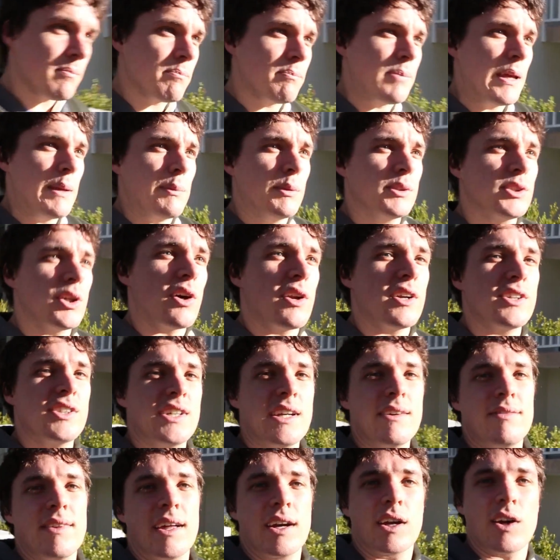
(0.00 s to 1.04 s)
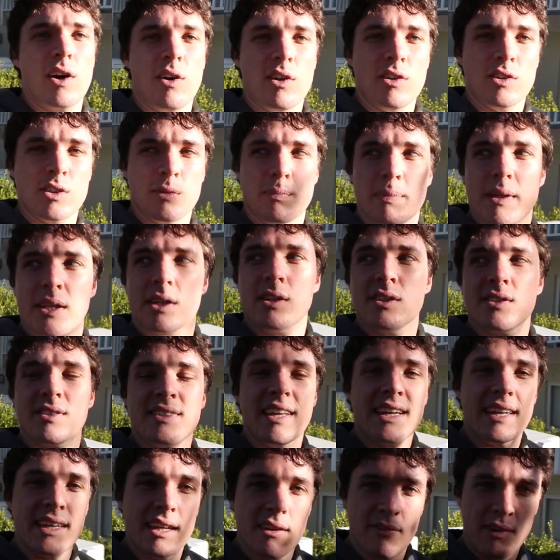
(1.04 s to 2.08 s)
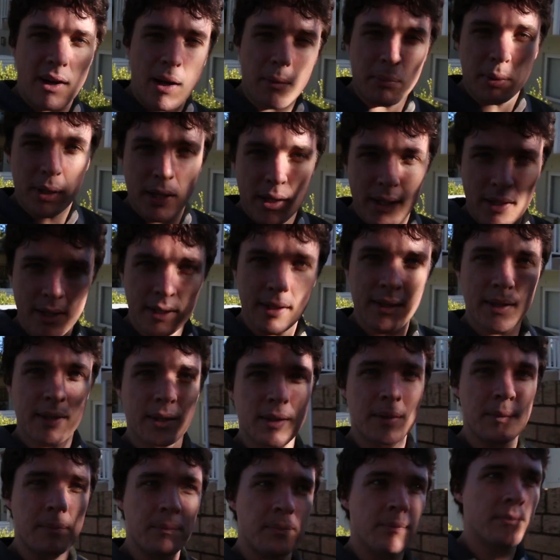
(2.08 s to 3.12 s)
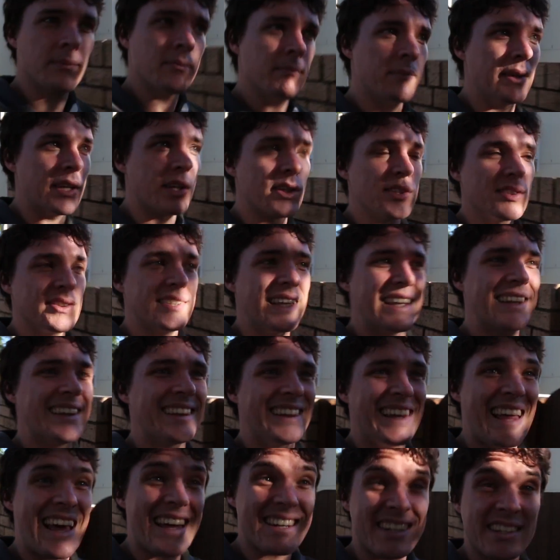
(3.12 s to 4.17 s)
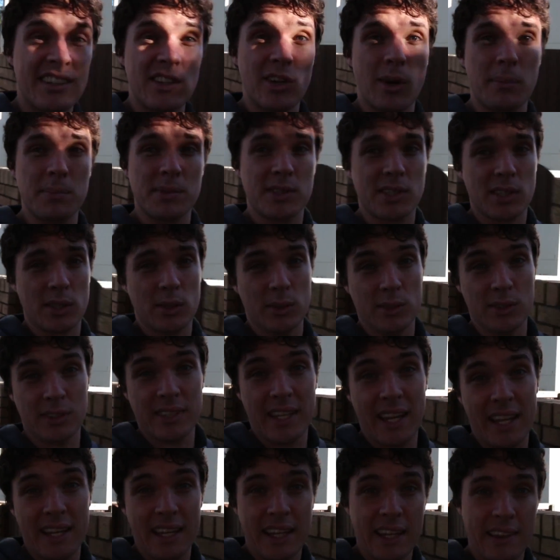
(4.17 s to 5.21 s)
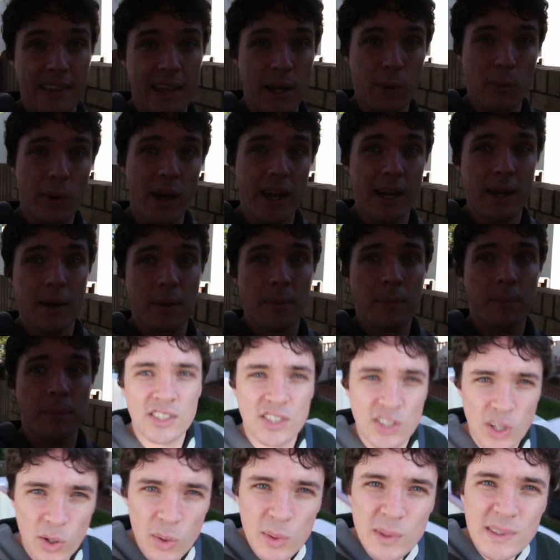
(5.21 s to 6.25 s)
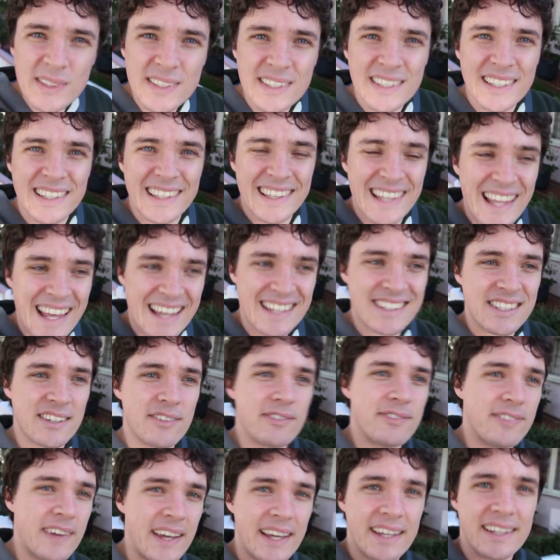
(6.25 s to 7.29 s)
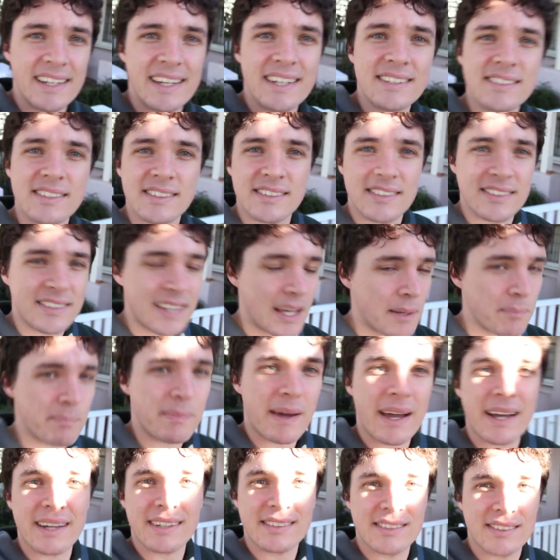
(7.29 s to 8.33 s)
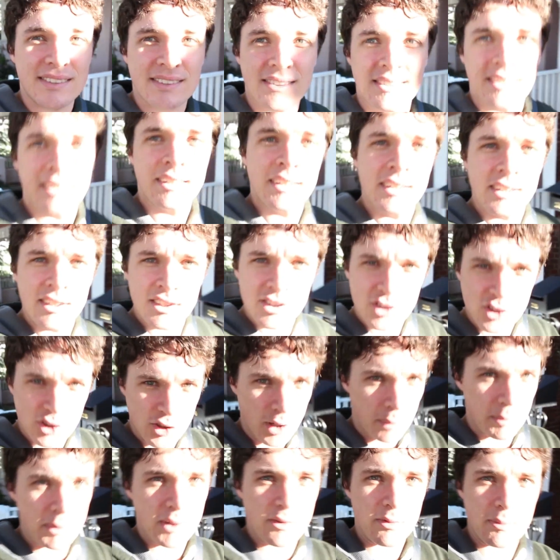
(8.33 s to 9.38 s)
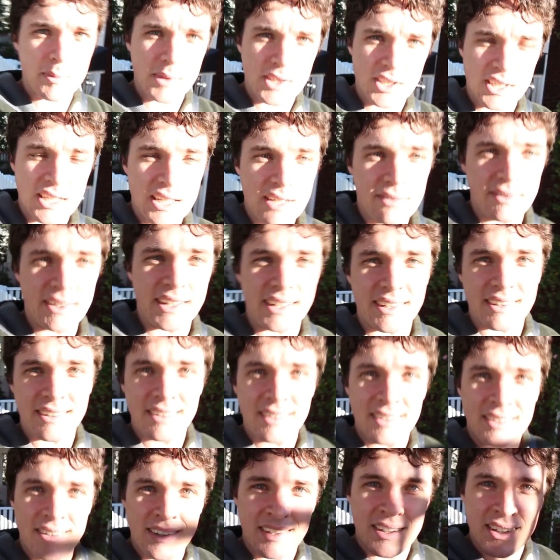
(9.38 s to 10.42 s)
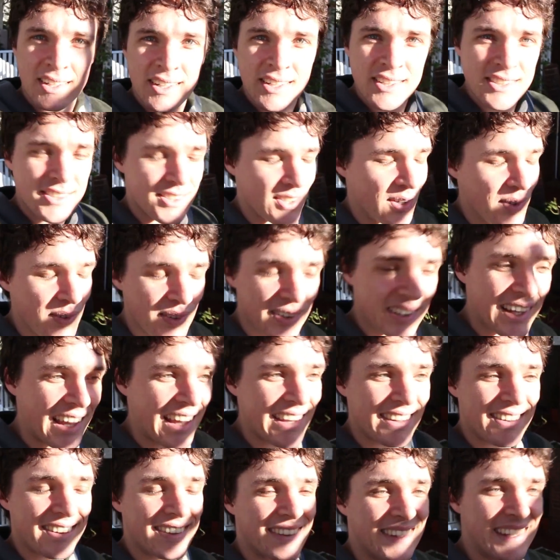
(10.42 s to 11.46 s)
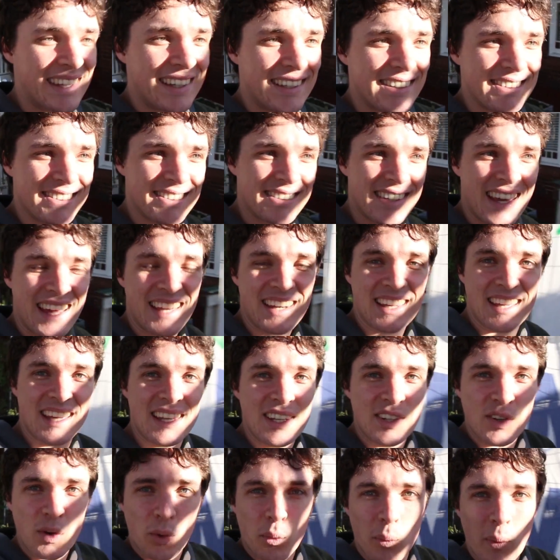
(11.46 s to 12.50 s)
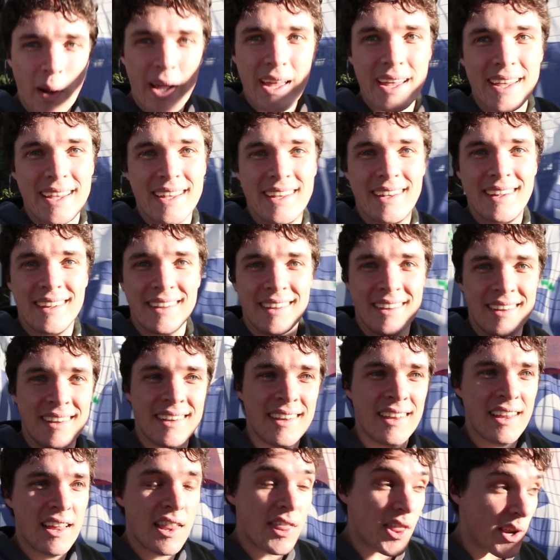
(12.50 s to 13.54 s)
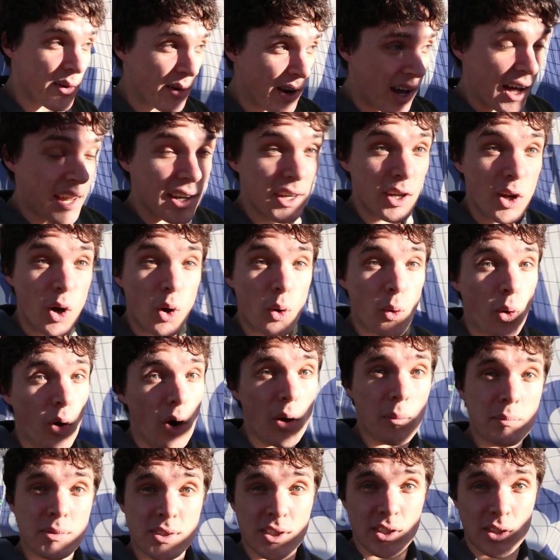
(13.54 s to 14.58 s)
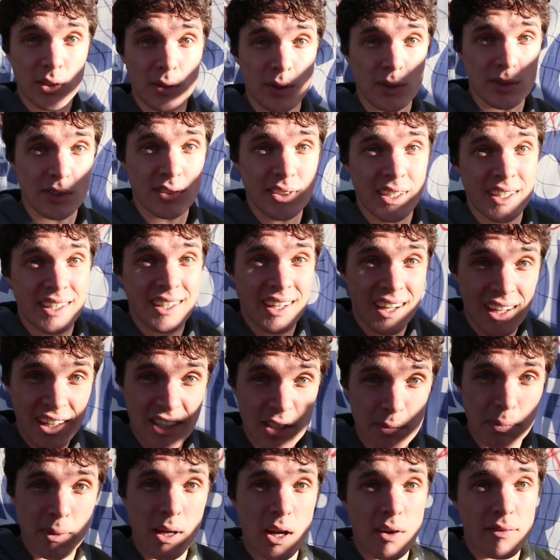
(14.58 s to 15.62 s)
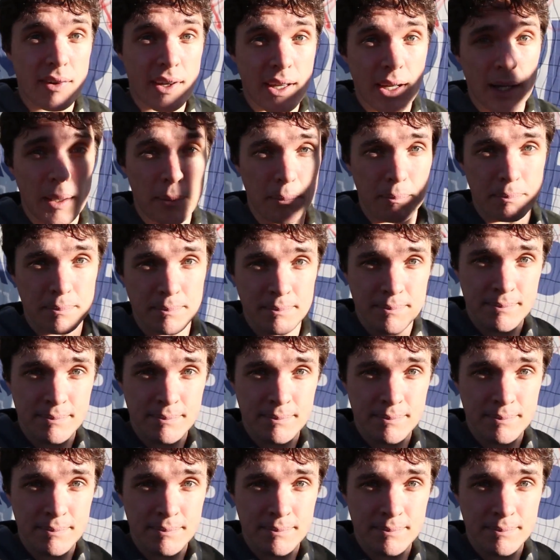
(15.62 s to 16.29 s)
People don't achieve their goals because they give up, because they let the obstacles get in their way. Don't let failures and setbacks stop you from achieving. Don't let things get in your way. There are no obstacles that can't be overcome.